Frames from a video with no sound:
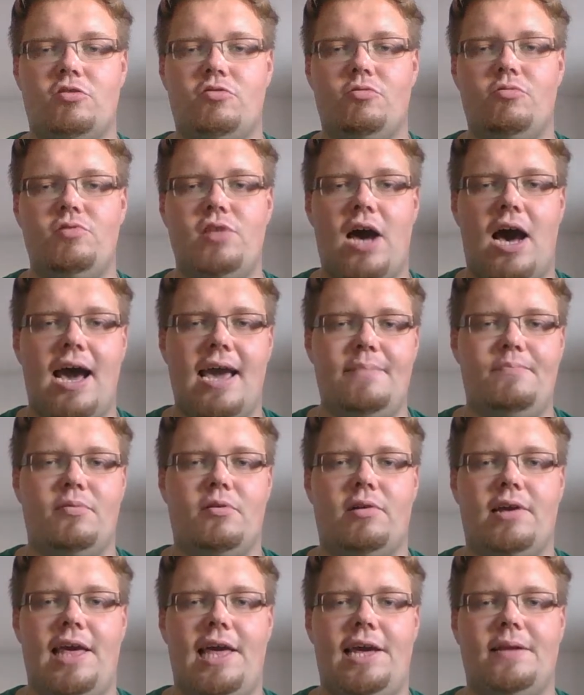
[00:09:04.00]
through the
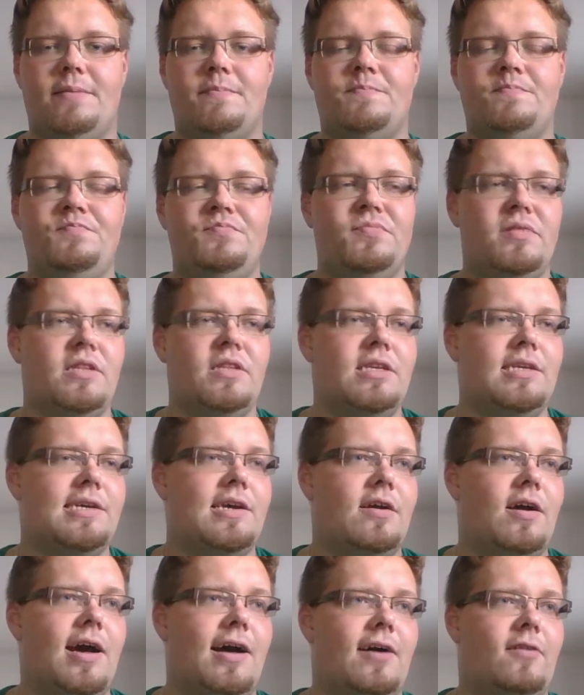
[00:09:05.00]
hypergate,
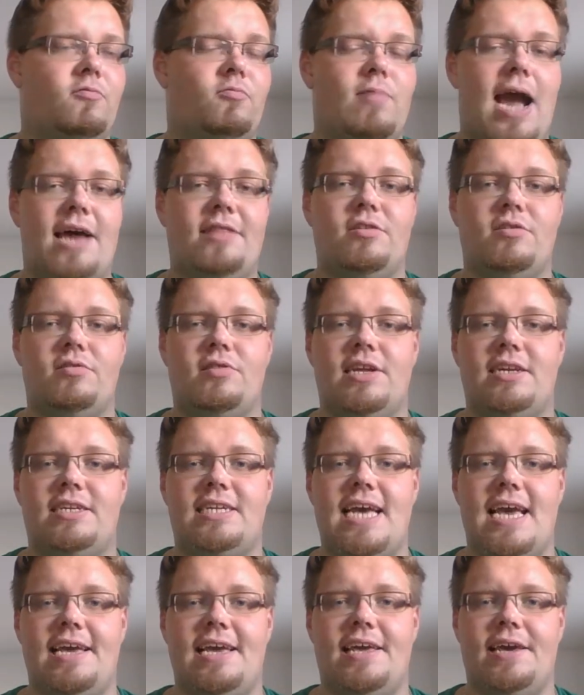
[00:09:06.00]
rather than
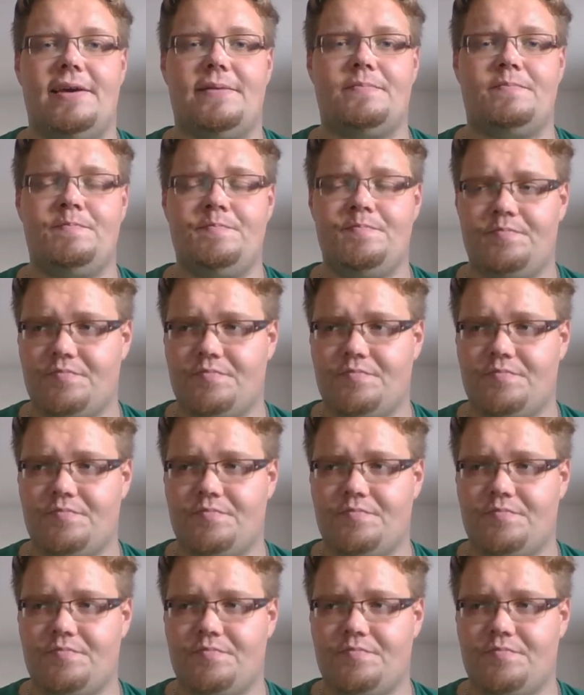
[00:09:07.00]
taking